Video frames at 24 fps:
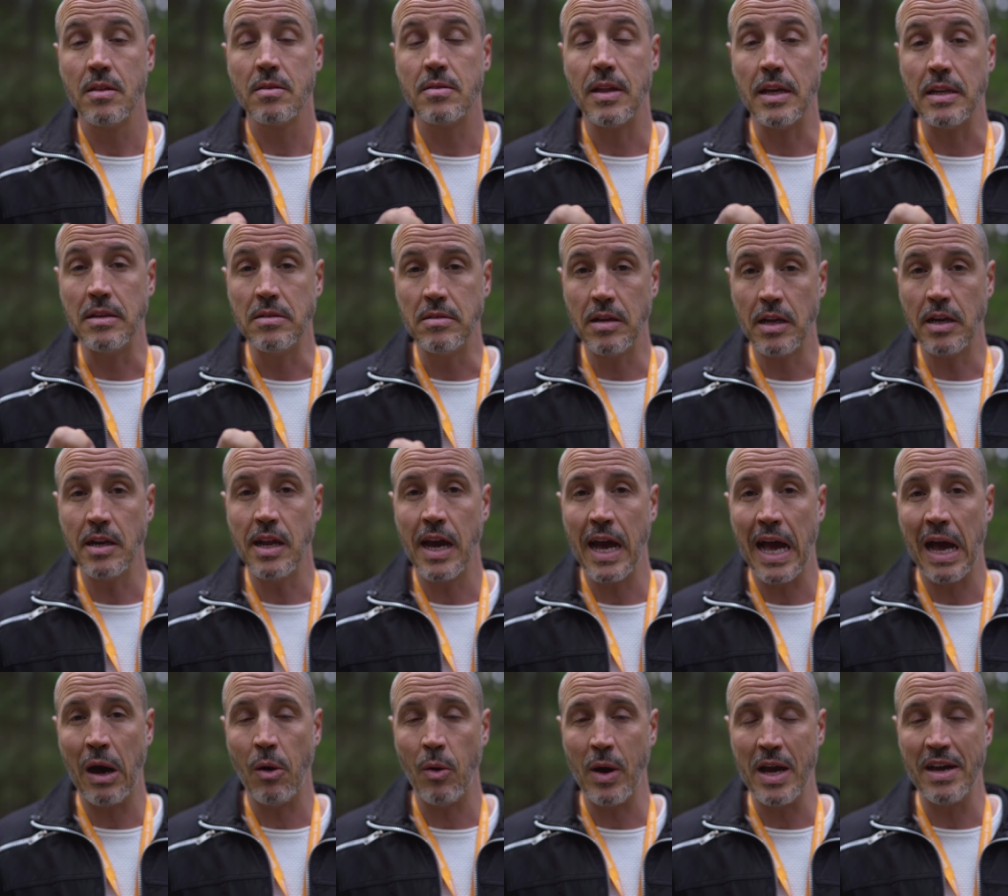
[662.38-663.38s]
They did,
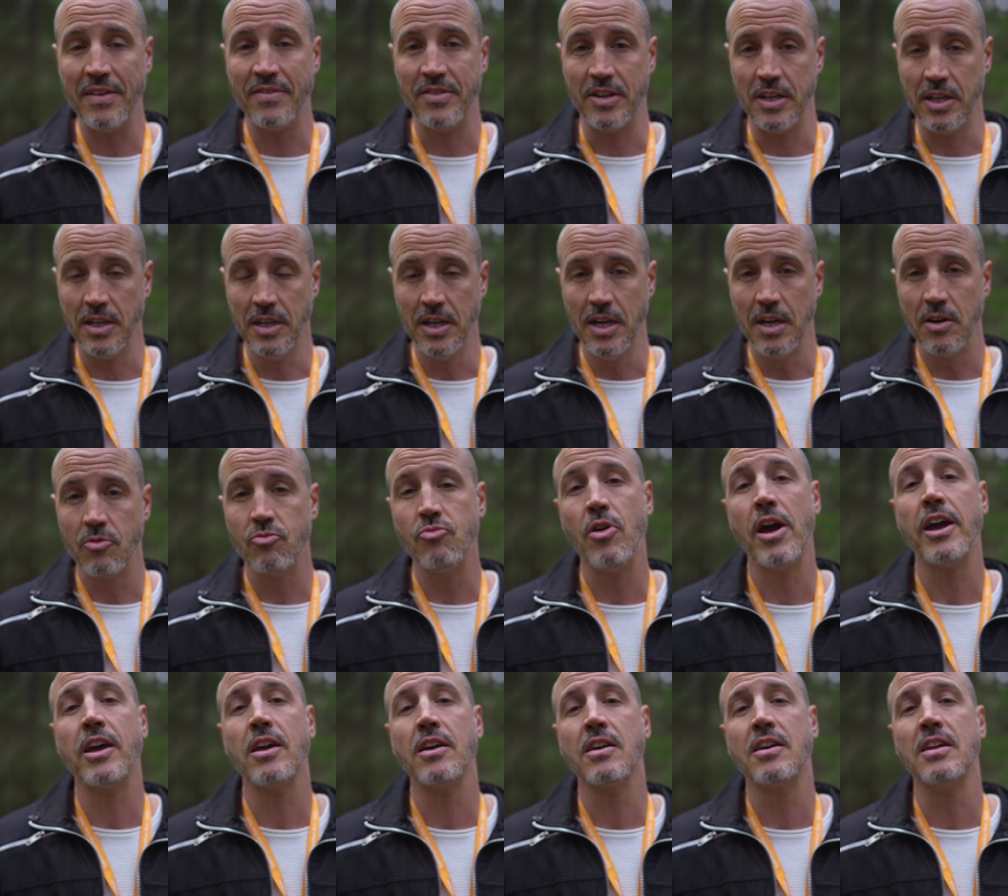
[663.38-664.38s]
however,
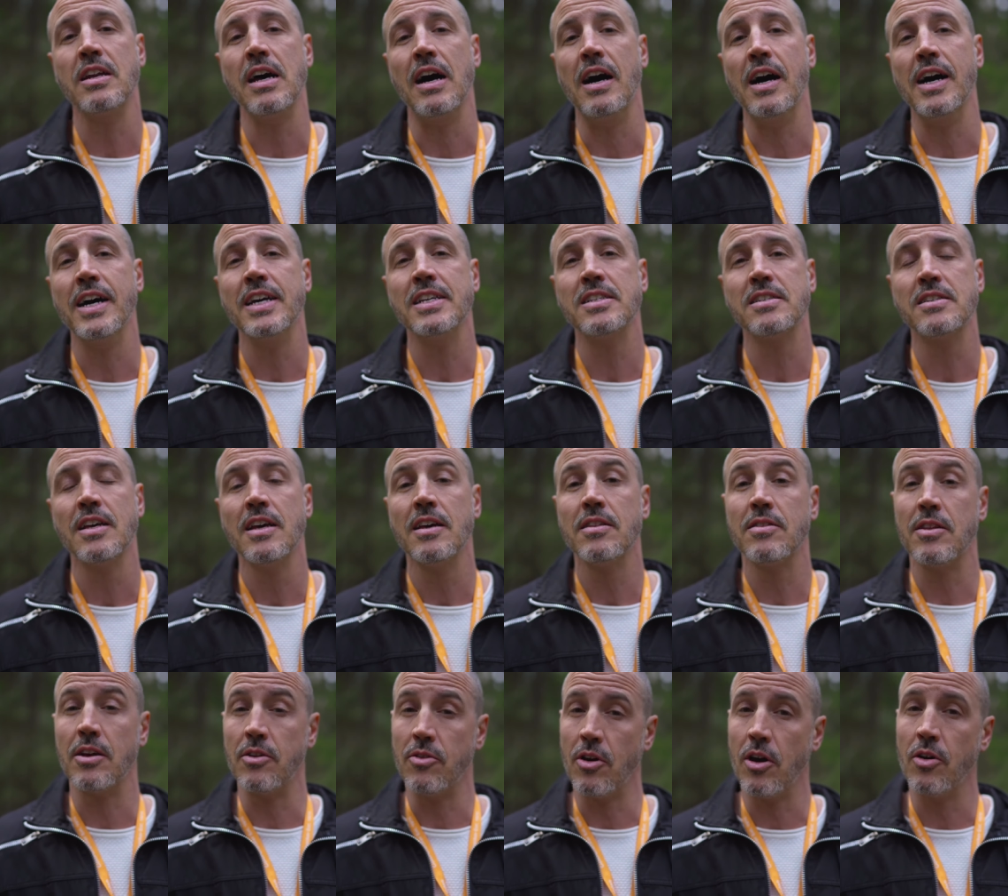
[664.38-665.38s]
recognize
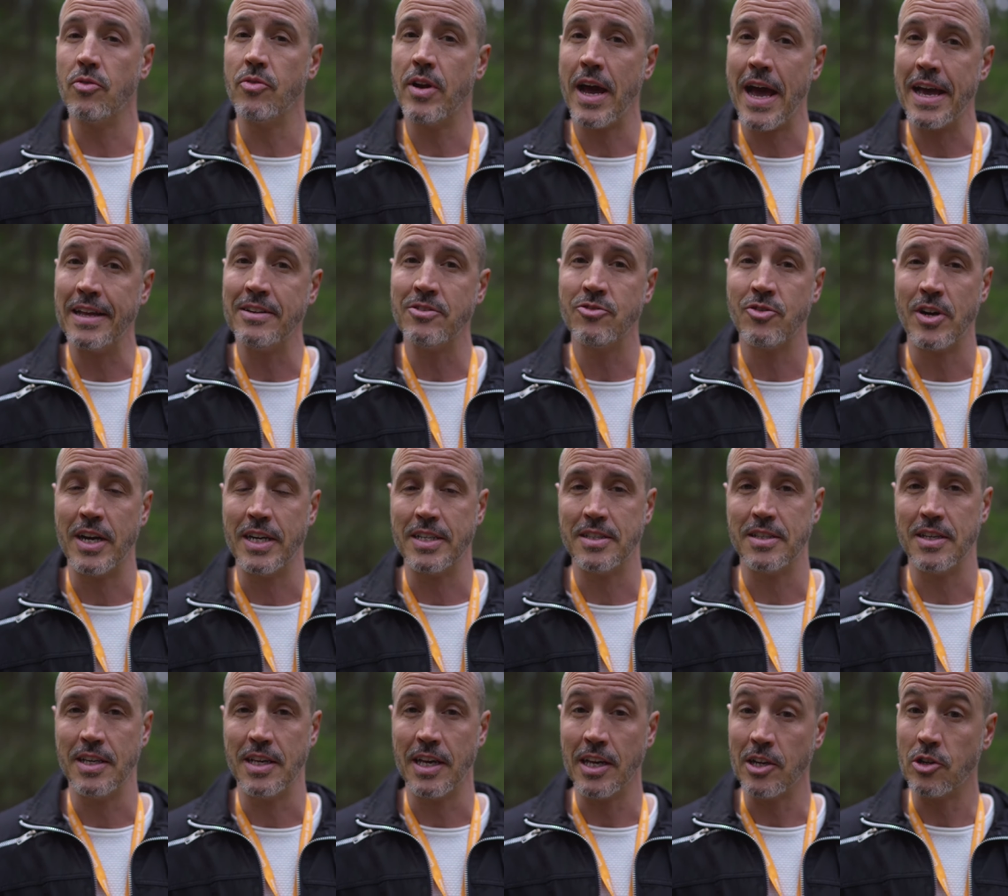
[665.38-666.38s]
their own
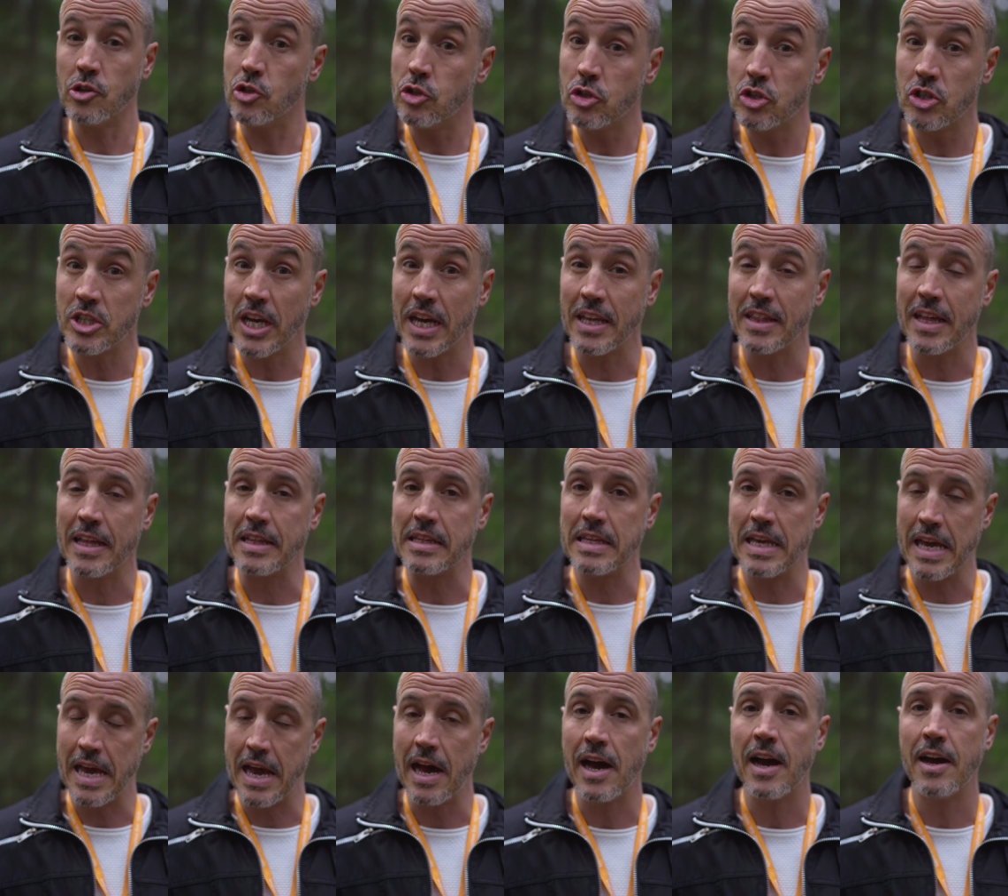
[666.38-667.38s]
handwriting and could say that,
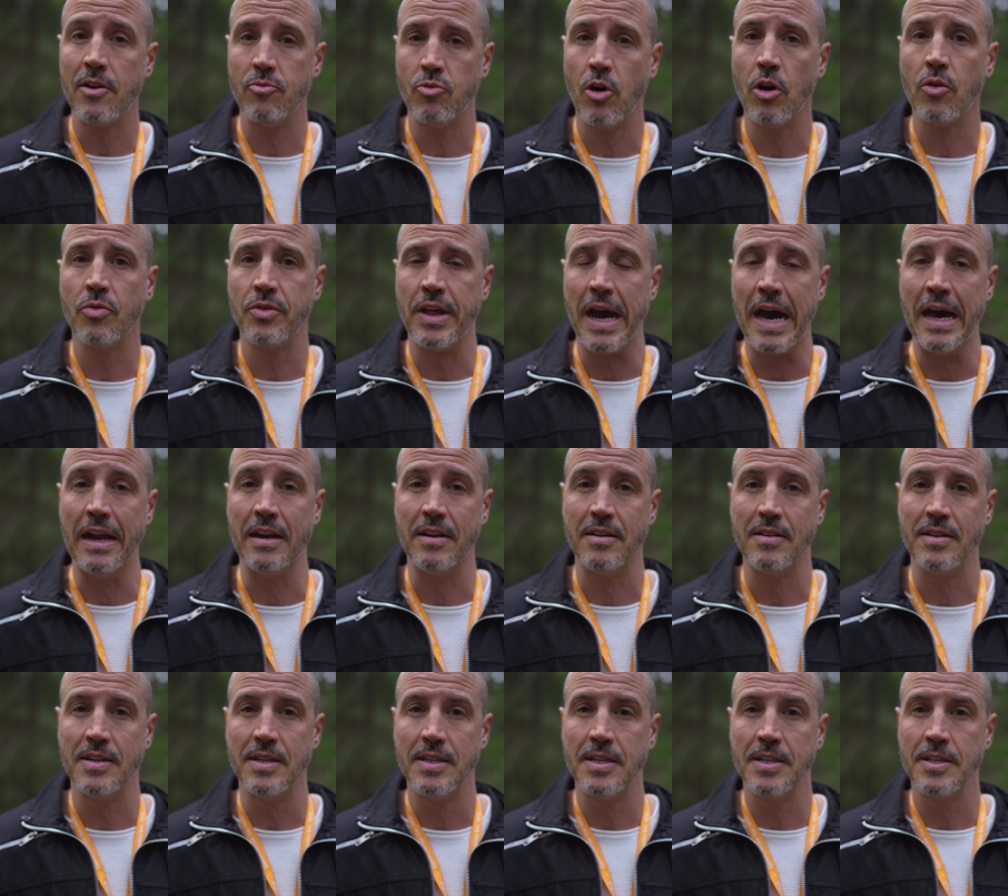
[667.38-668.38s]
yeah, I wrote that,
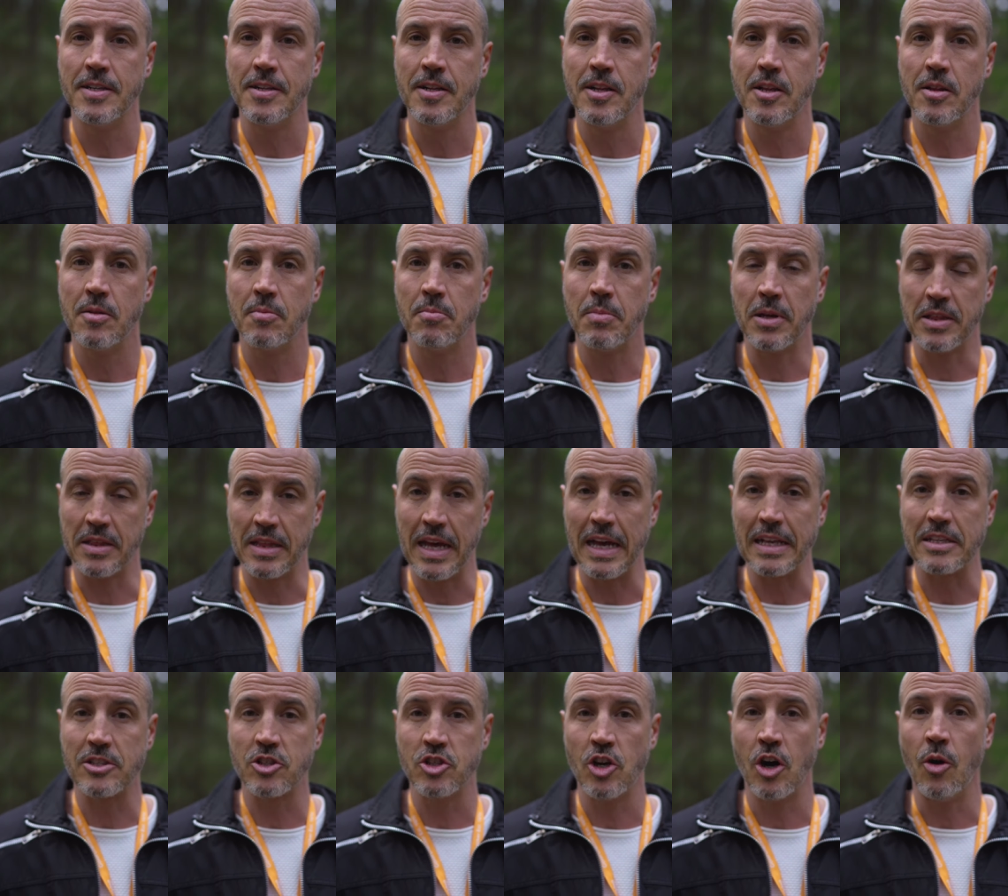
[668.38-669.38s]
but
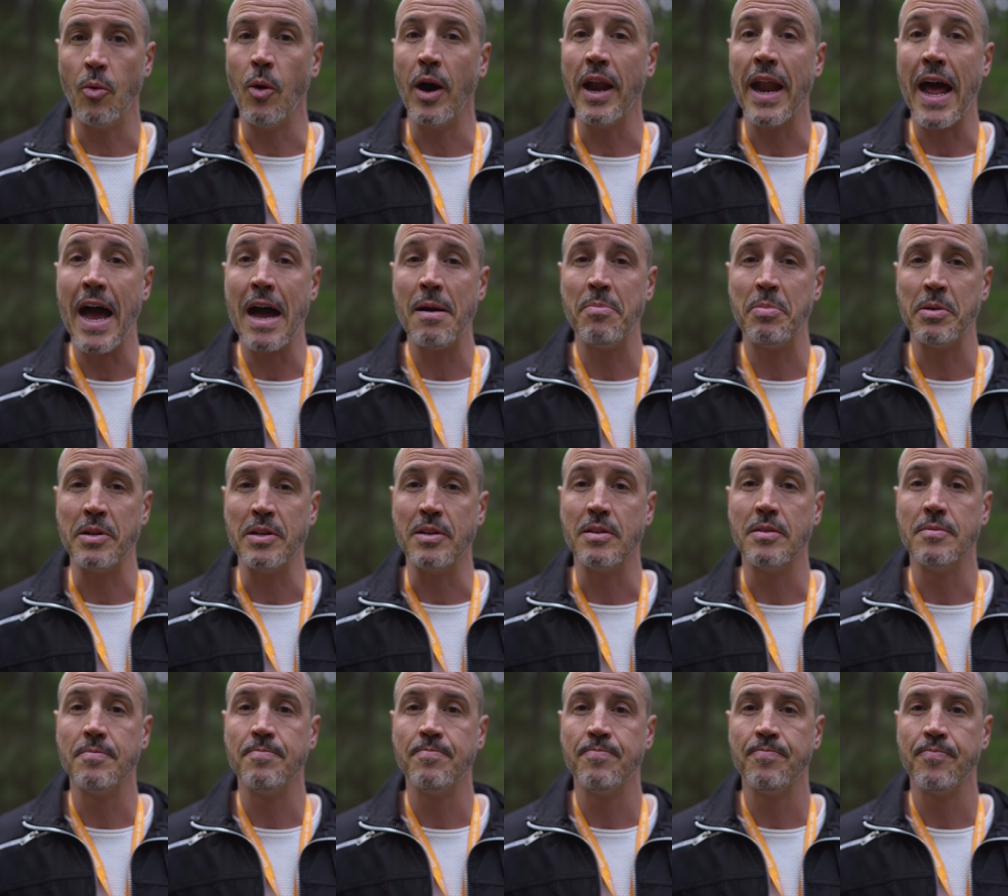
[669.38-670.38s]
that's not what happened,
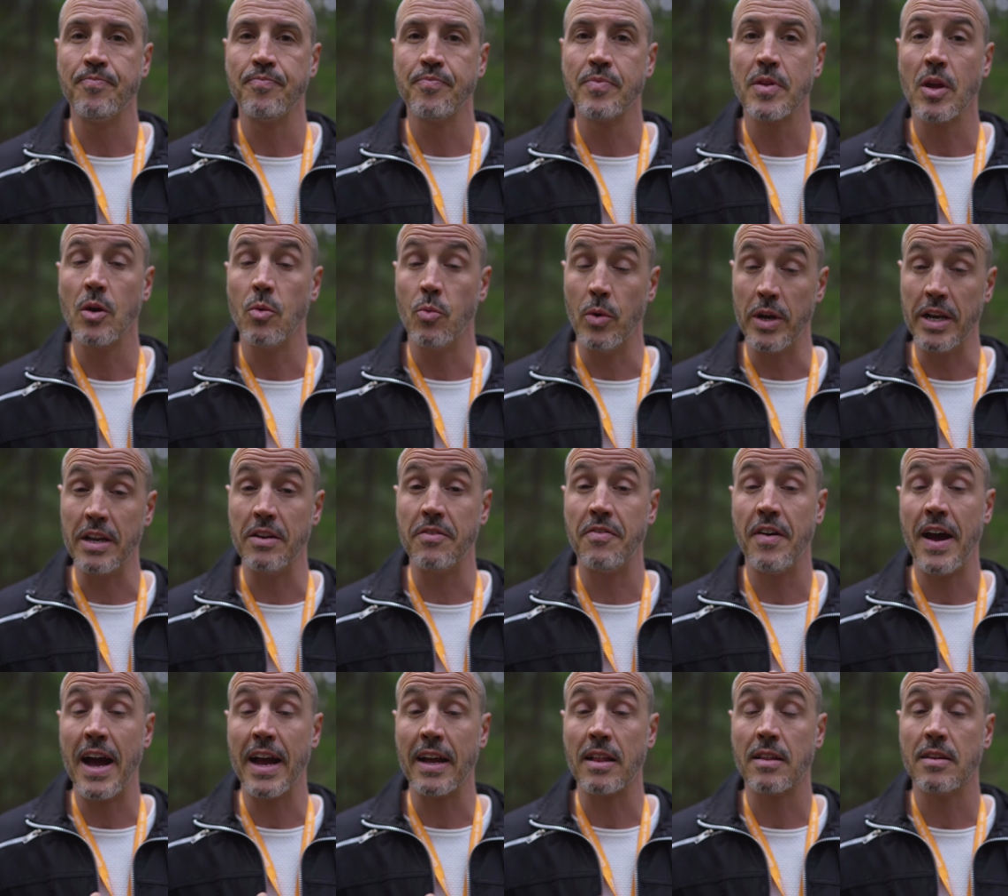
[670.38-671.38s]
when in
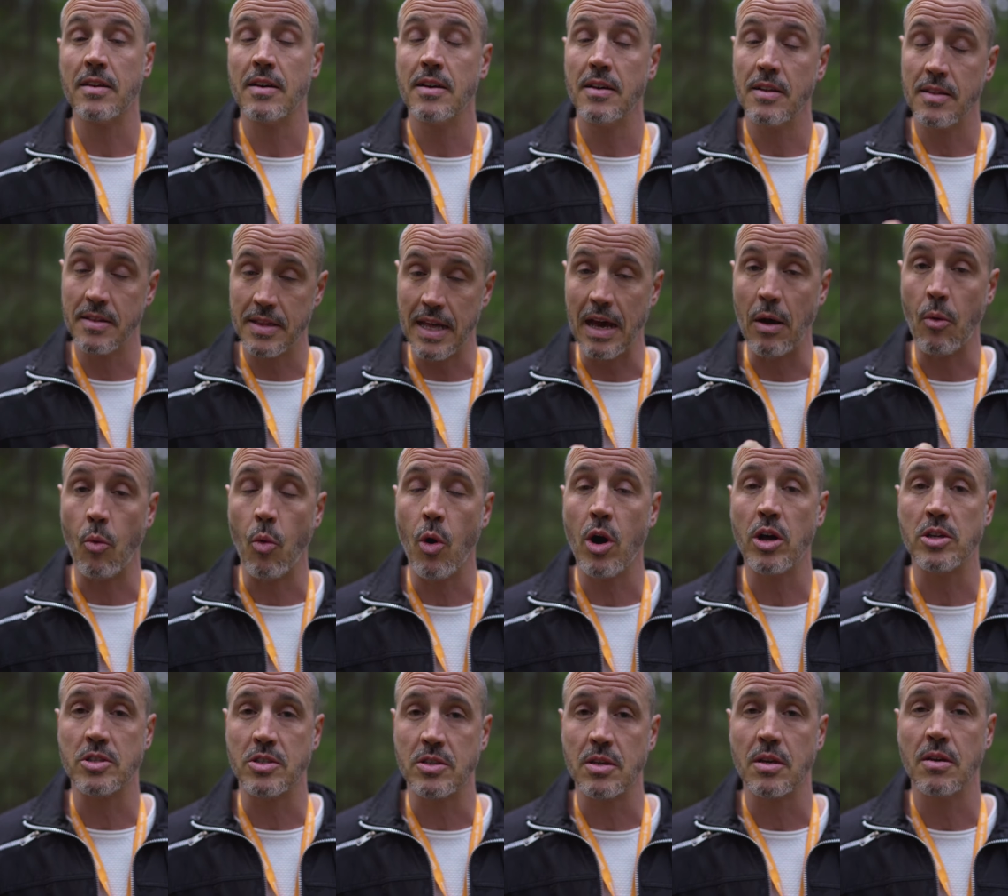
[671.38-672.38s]
fact, that
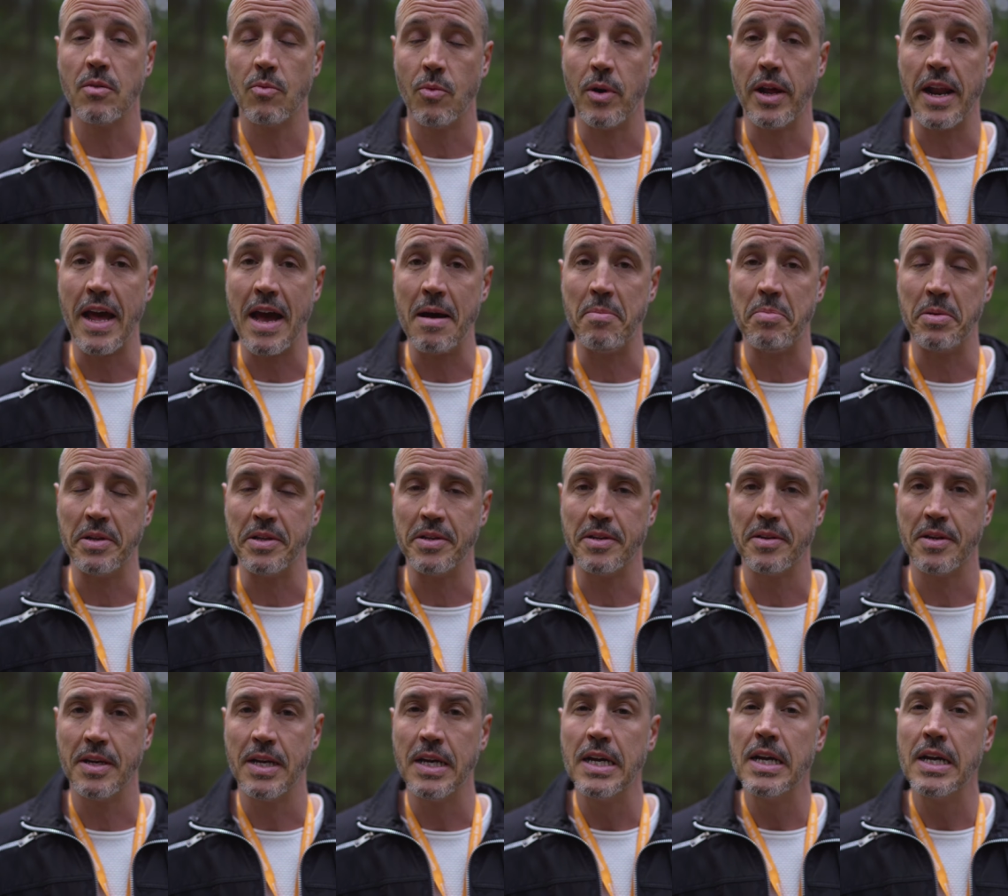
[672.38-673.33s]
was what happened.